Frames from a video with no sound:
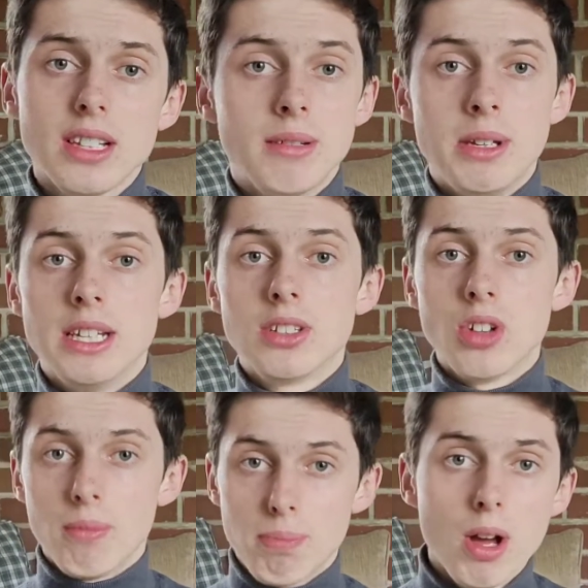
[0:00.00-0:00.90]
I mean, it's
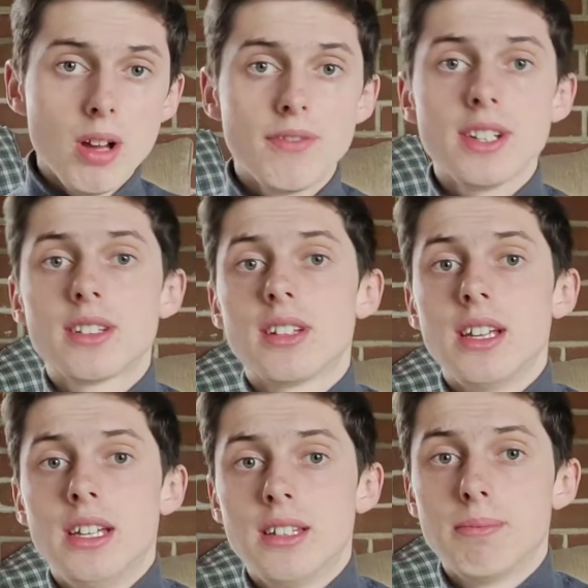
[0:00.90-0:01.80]
not perfect.
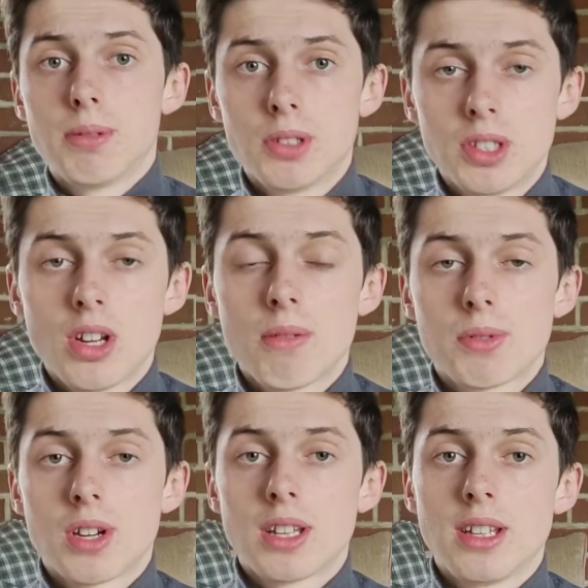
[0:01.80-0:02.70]
It is a budget
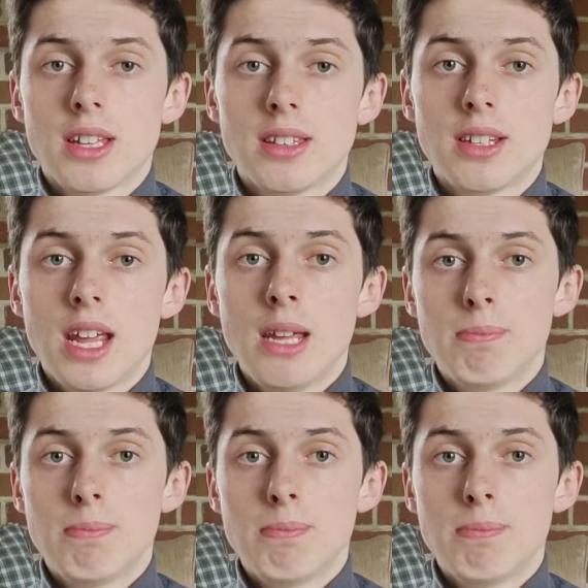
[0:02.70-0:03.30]
option at the end of the day,